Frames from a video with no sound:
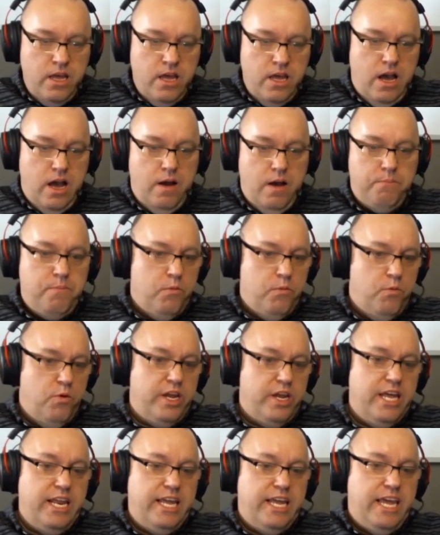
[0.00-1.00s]
Uh-huh. Uh, but
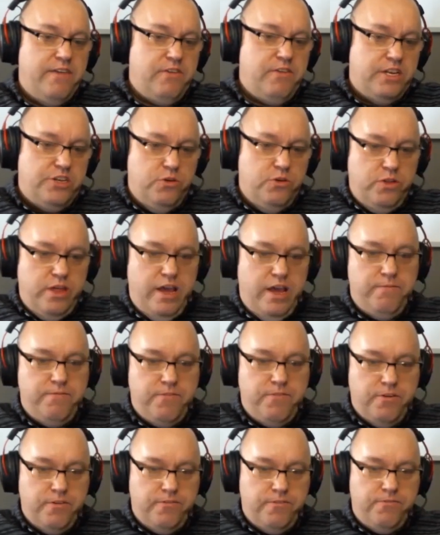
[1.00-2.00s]
we're going to give it to them
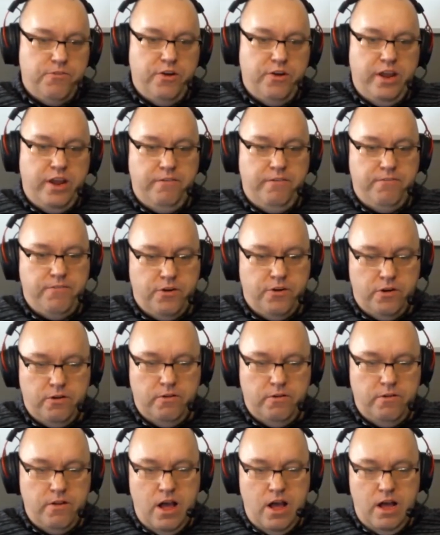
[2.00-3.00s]
for free
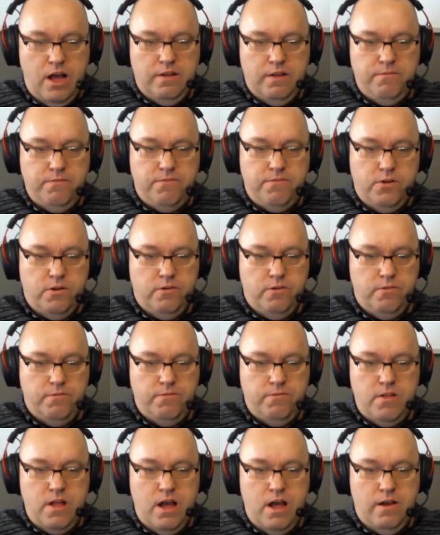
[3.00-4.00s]
for uh, for
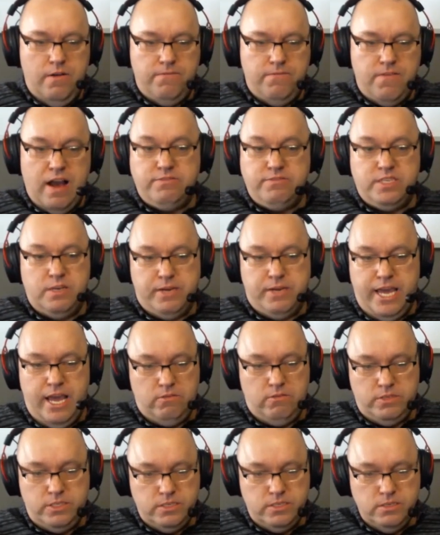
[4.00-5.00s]
uh, five sub
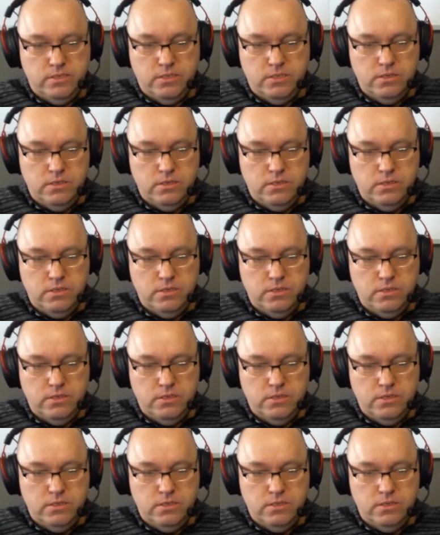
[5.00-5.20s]
accounts,